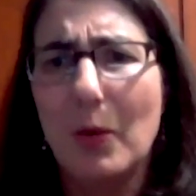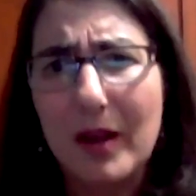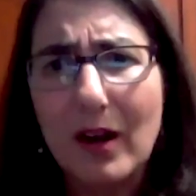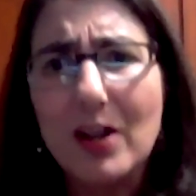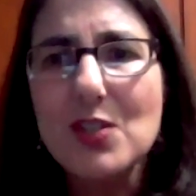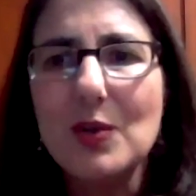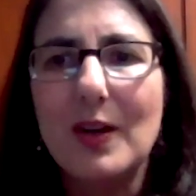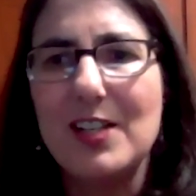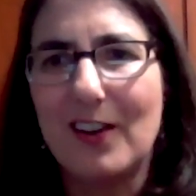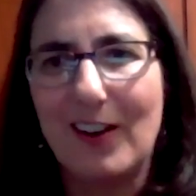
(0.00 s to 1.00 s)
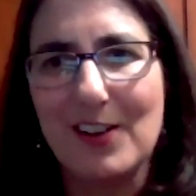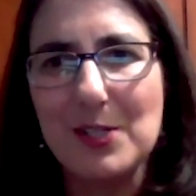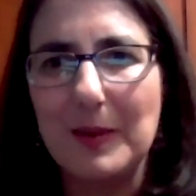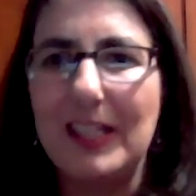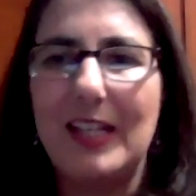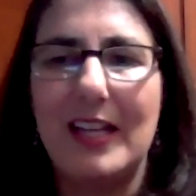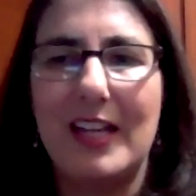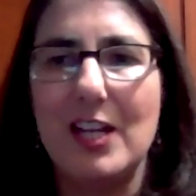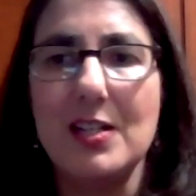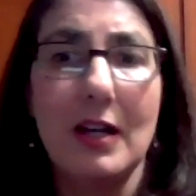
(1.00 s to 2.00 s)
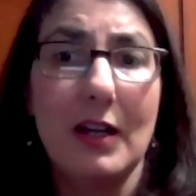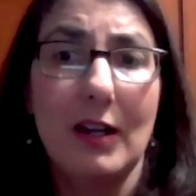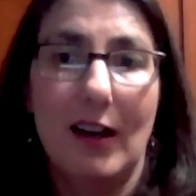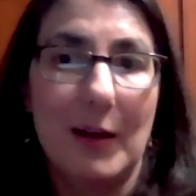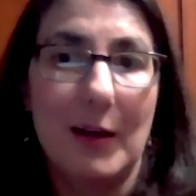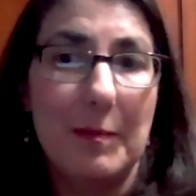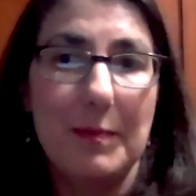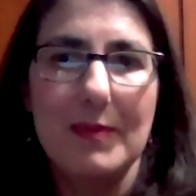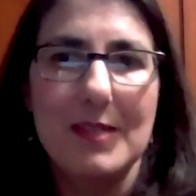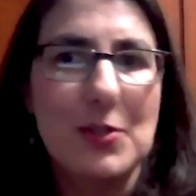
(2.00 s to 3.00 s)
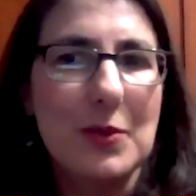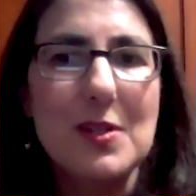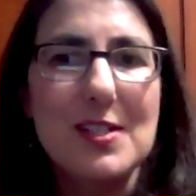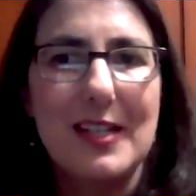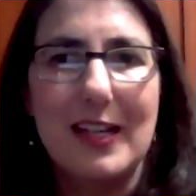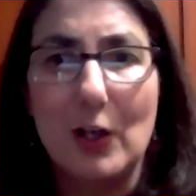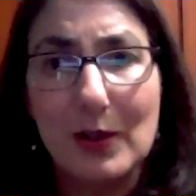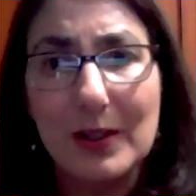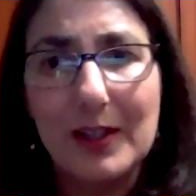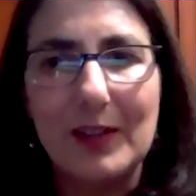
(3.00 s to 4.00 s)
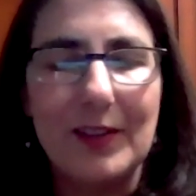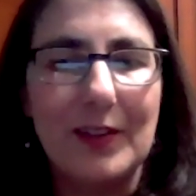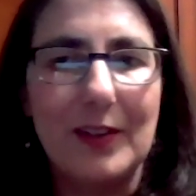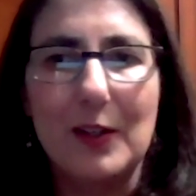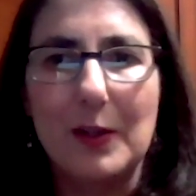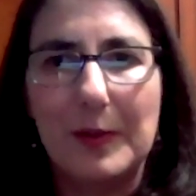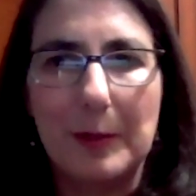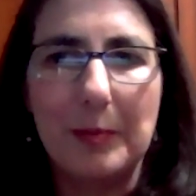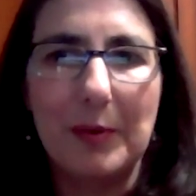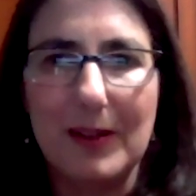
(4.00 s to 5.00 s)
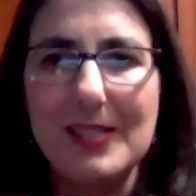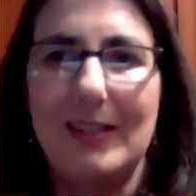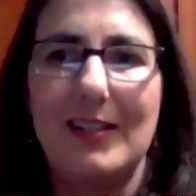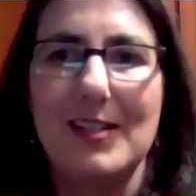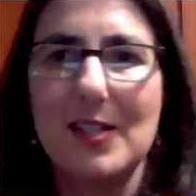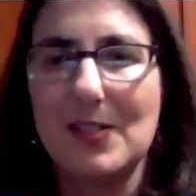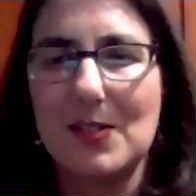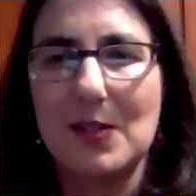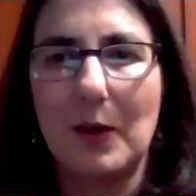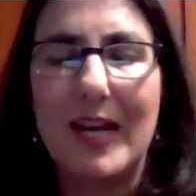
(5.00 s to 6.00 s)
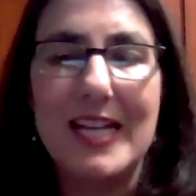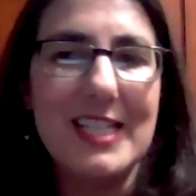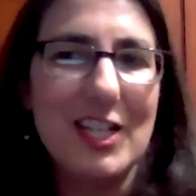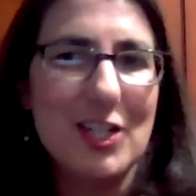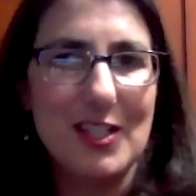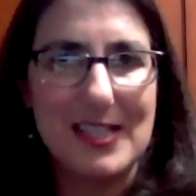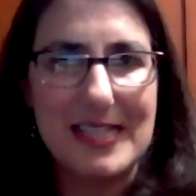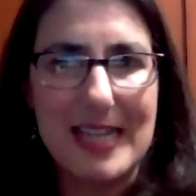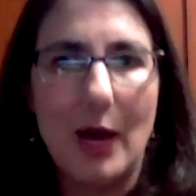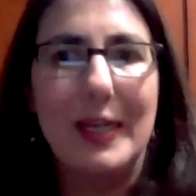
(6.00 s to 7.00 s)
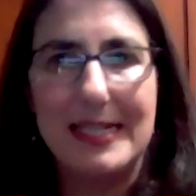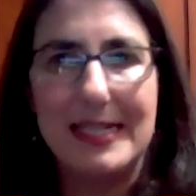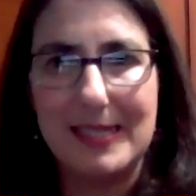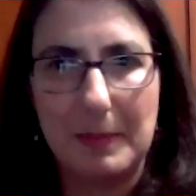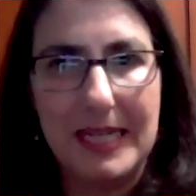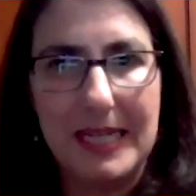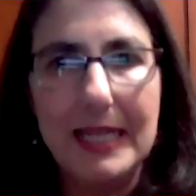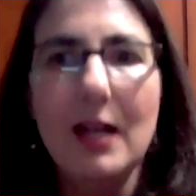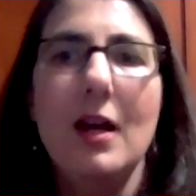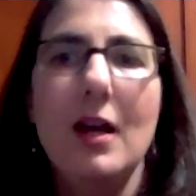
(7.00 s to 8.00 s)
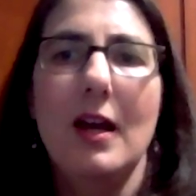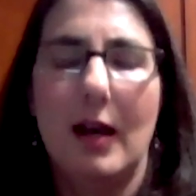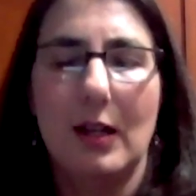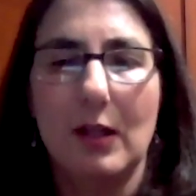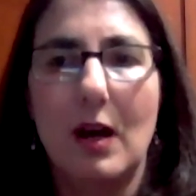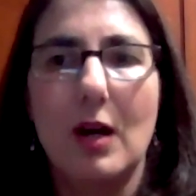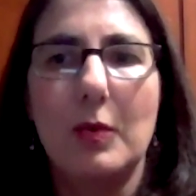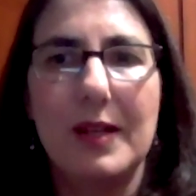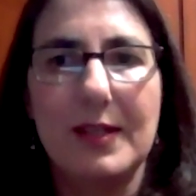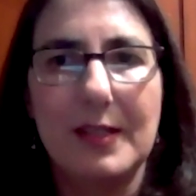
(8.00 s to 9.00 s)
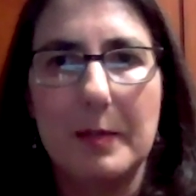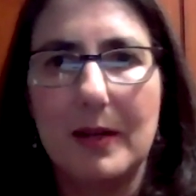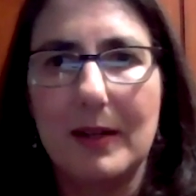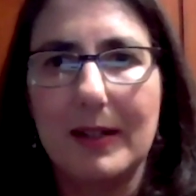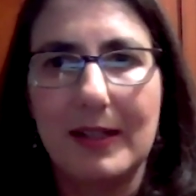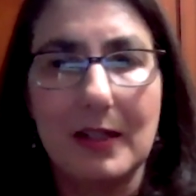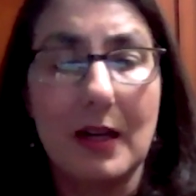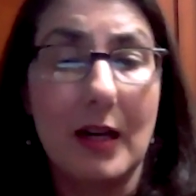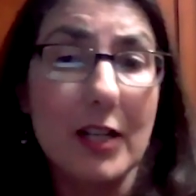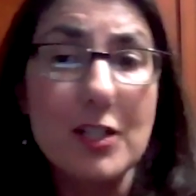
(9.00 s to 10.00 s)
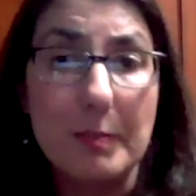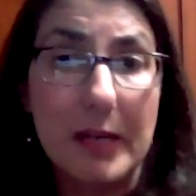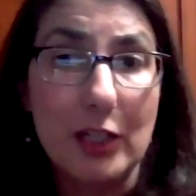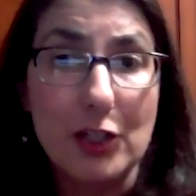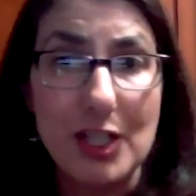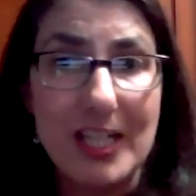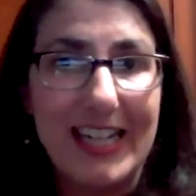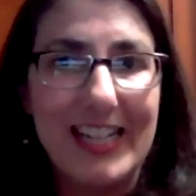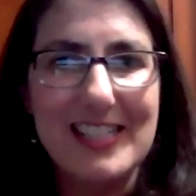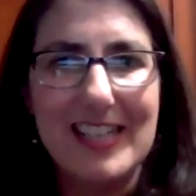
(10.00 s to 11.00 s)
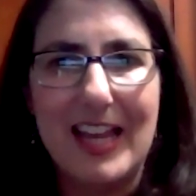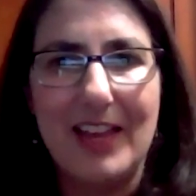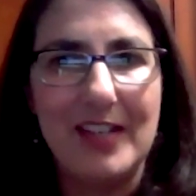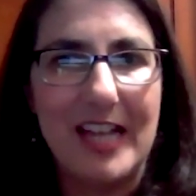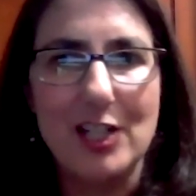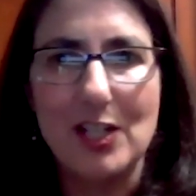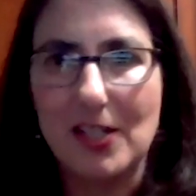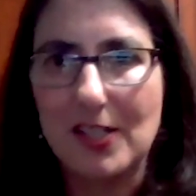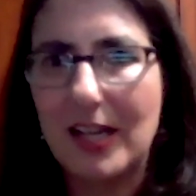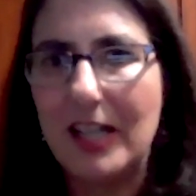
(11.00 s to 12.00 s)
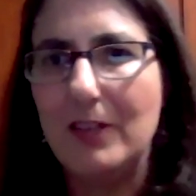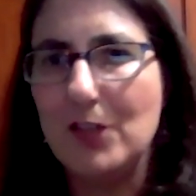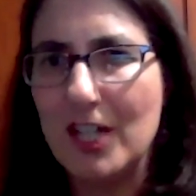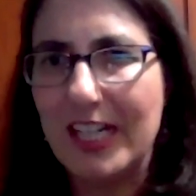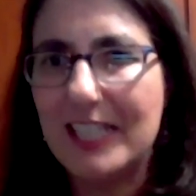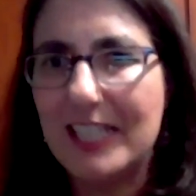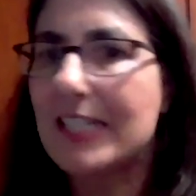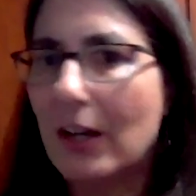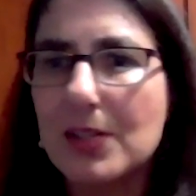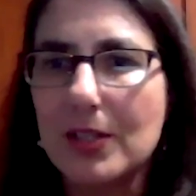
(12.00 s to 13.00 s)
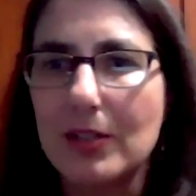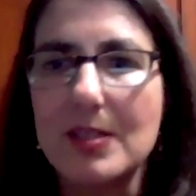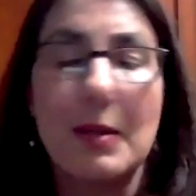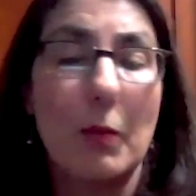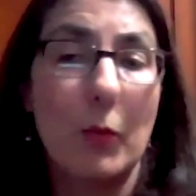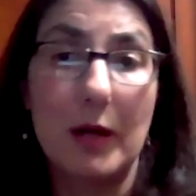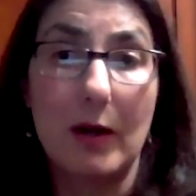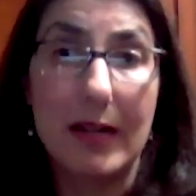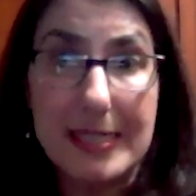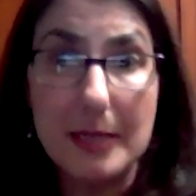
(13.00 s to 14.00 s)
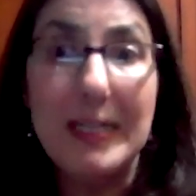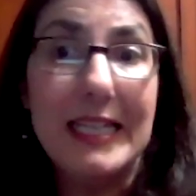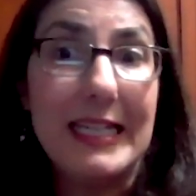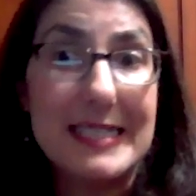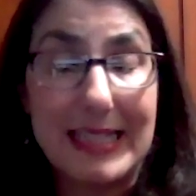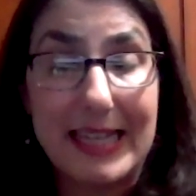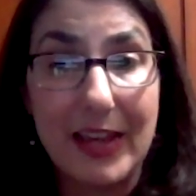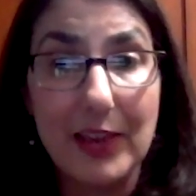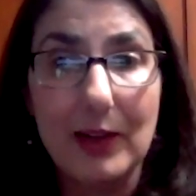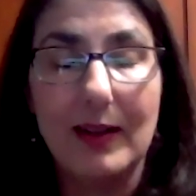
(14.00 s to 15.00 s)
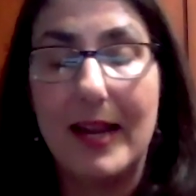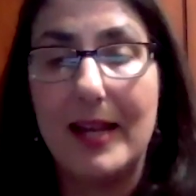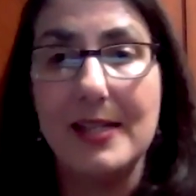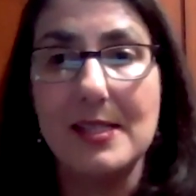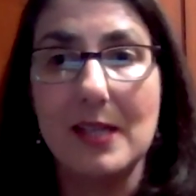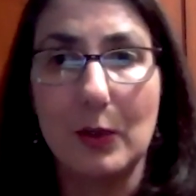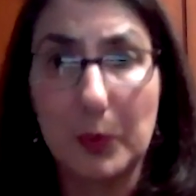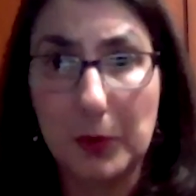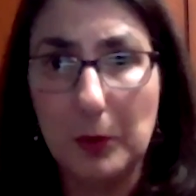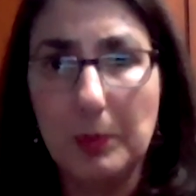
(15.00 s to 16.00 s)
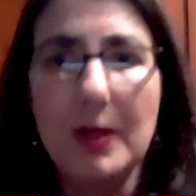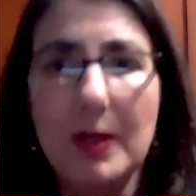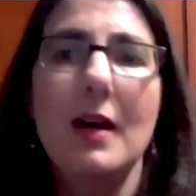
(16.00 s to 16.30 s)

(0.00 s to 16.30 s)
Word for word: We are trying to also engage uh, students earlier in their career process. So ASHG is now exhibiting, along with the American College of Medical Genetics and the National Society of Genetics Counselors, we're exhibiting together as a group